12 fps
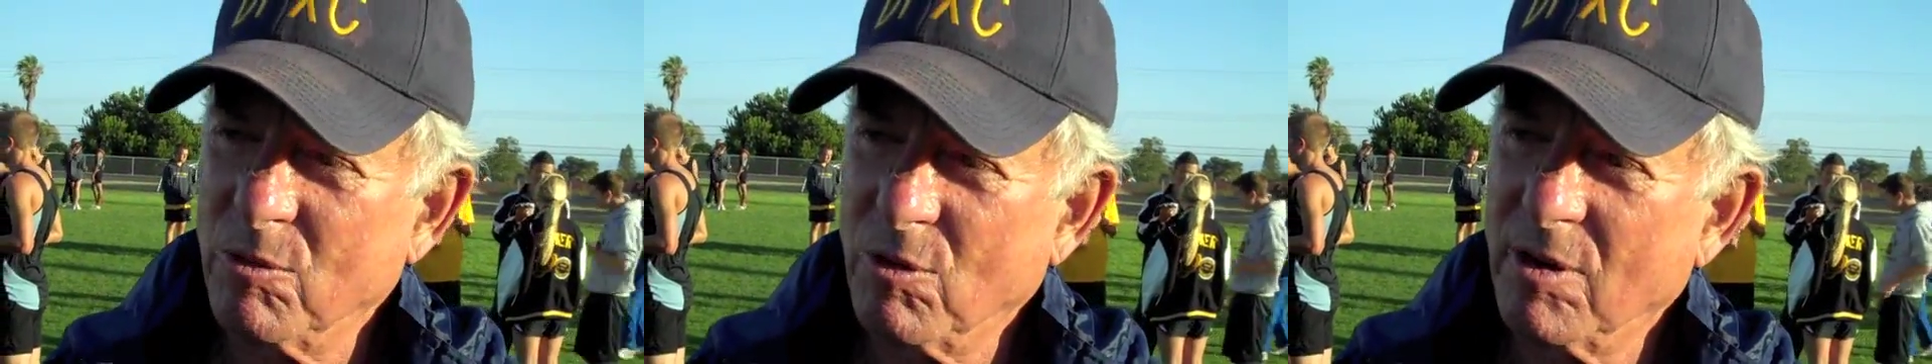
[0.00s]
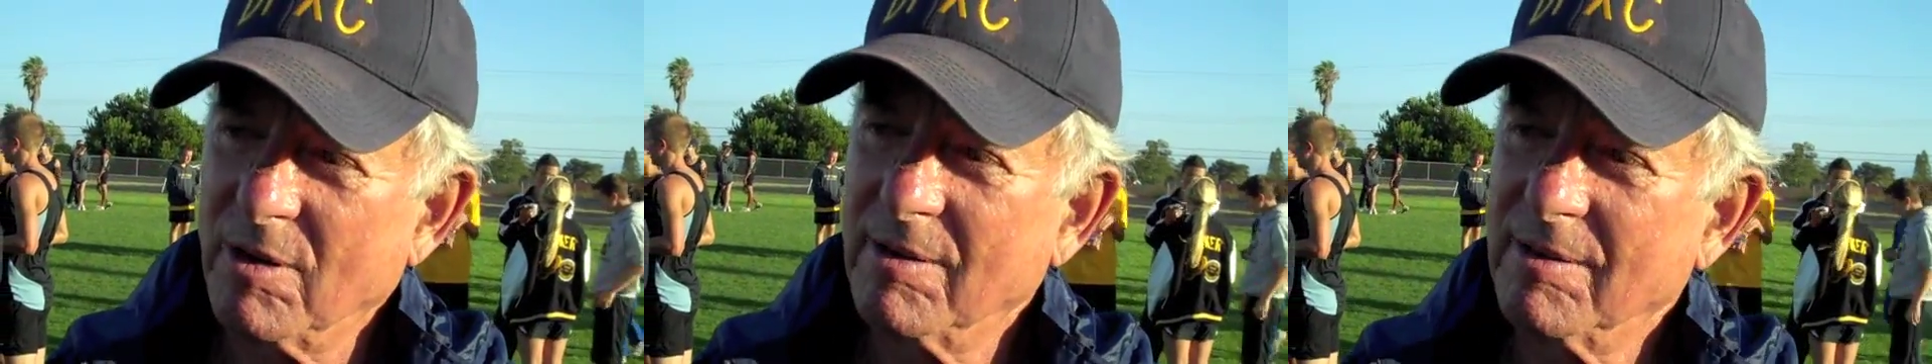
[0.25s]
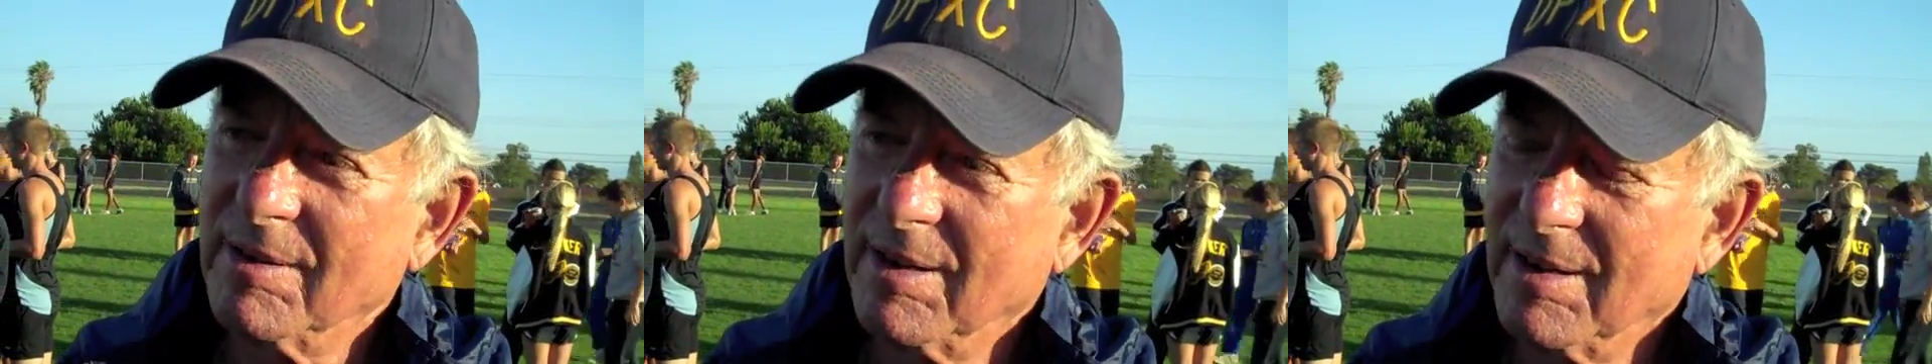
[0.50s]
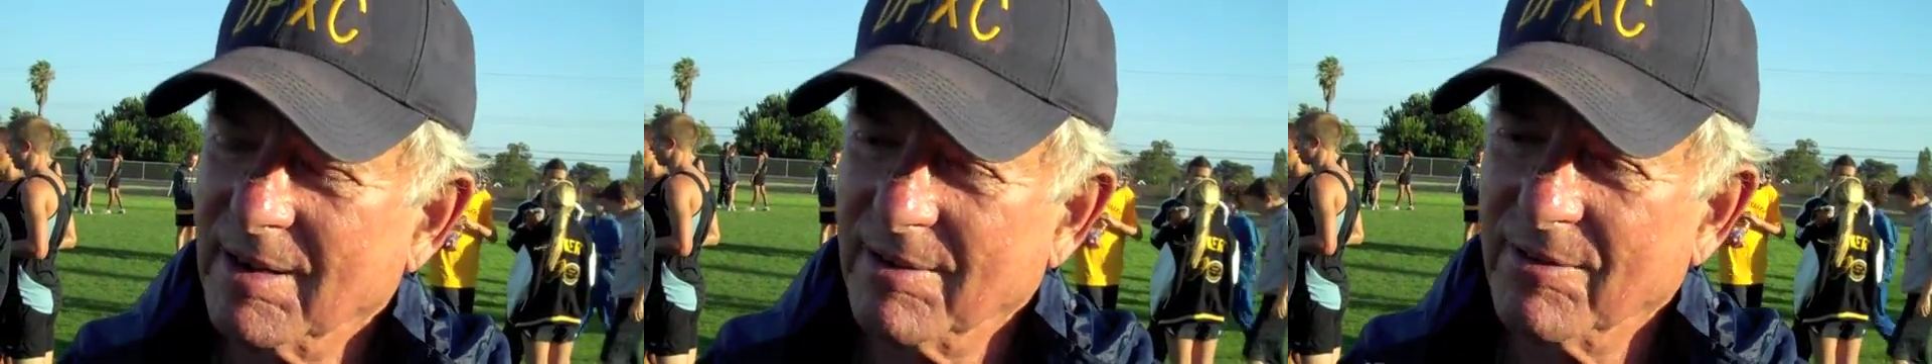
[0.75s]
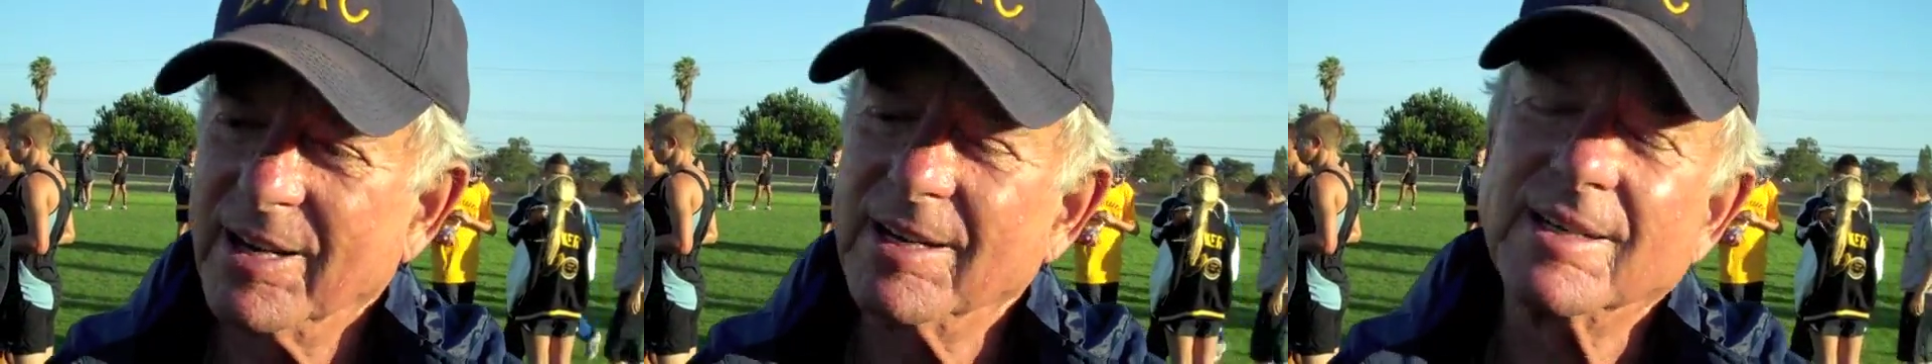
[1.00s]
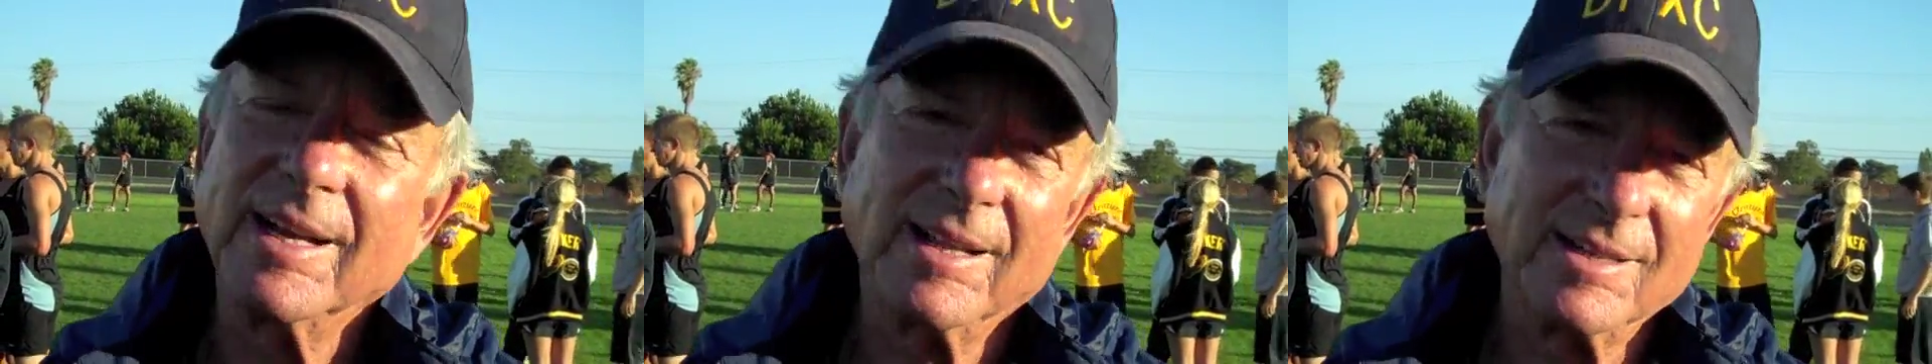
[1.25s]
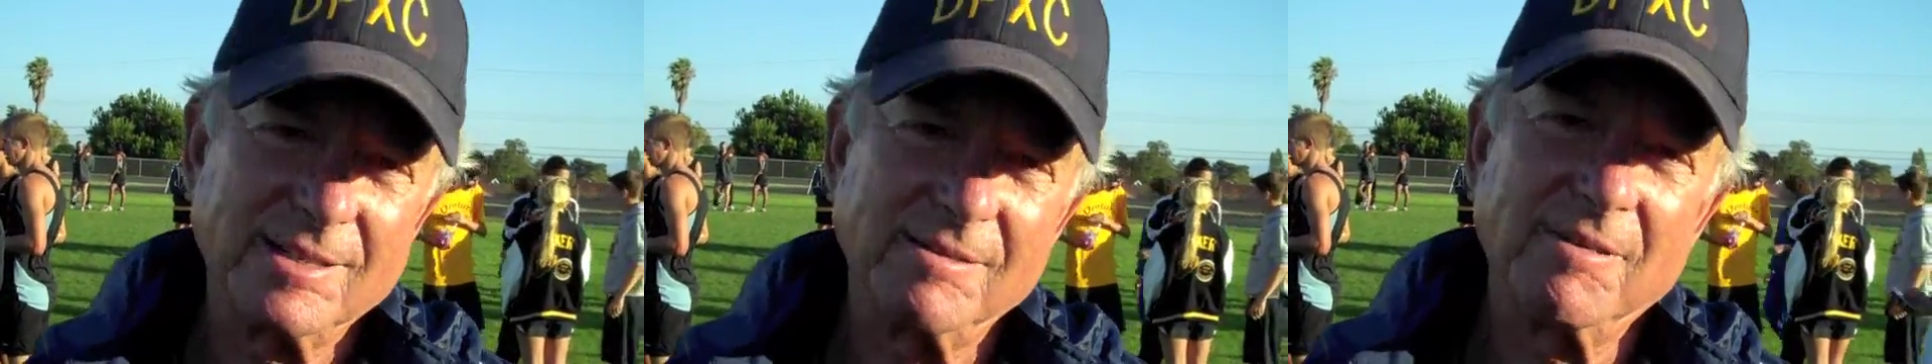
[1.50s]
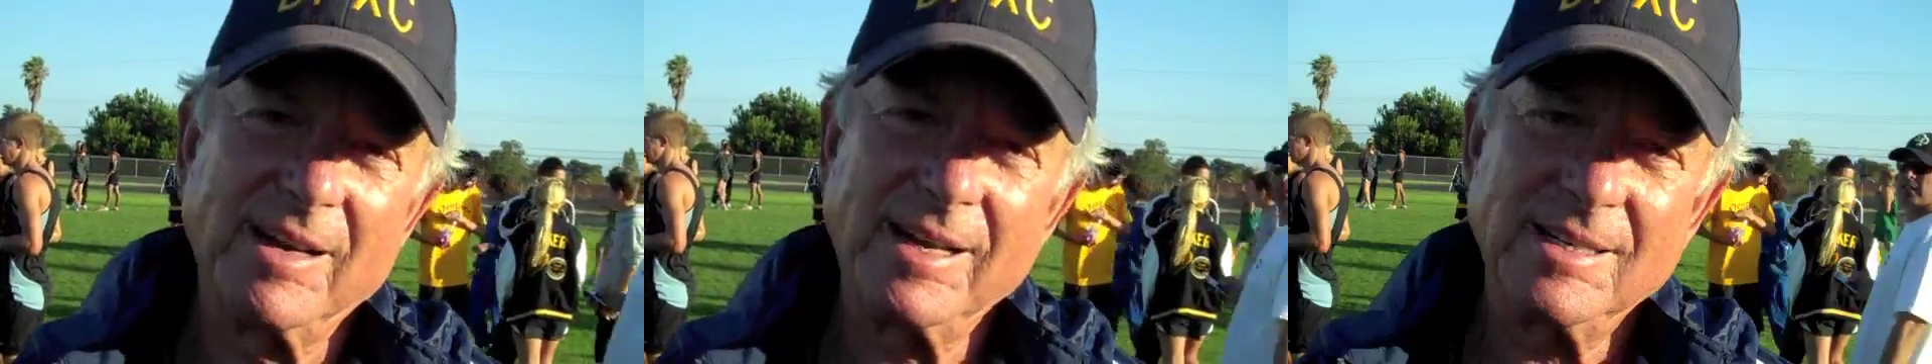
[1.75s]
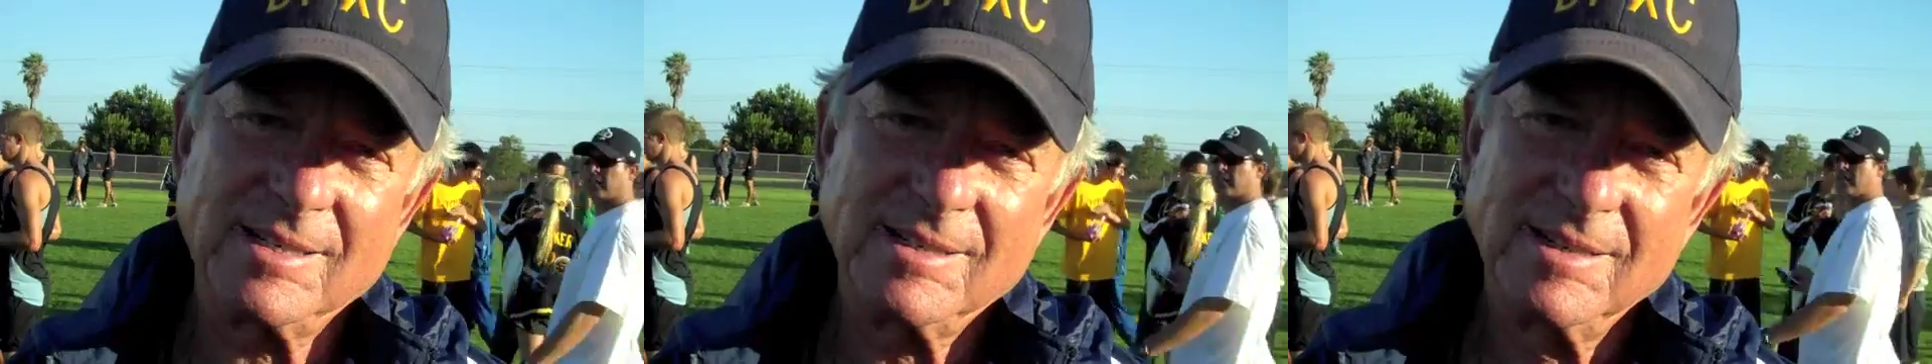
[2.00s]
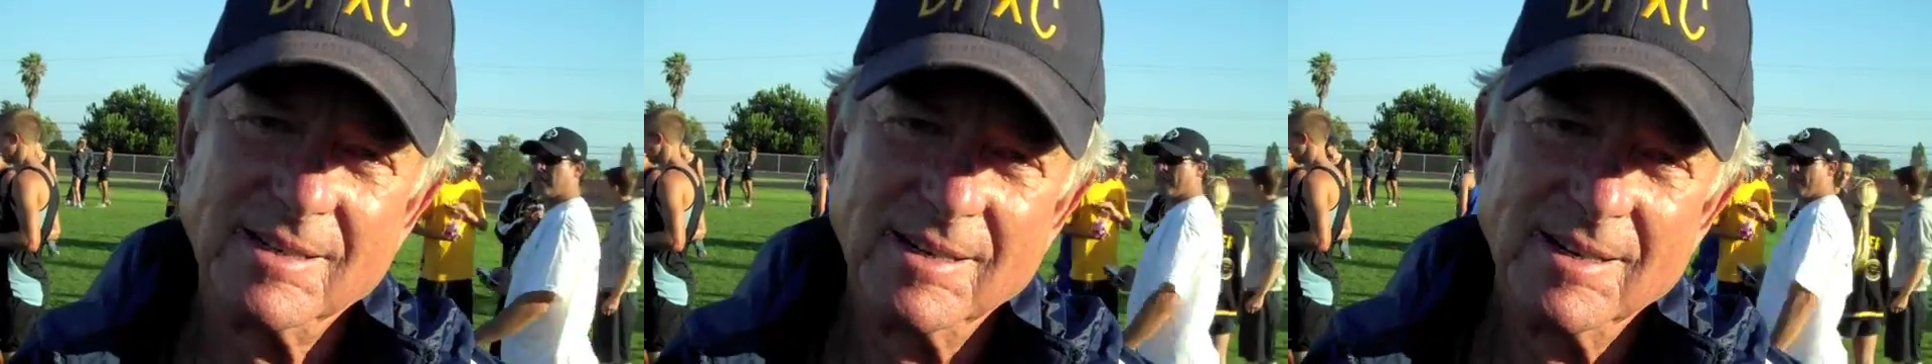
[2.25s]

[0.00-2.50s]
more of an intelligent race,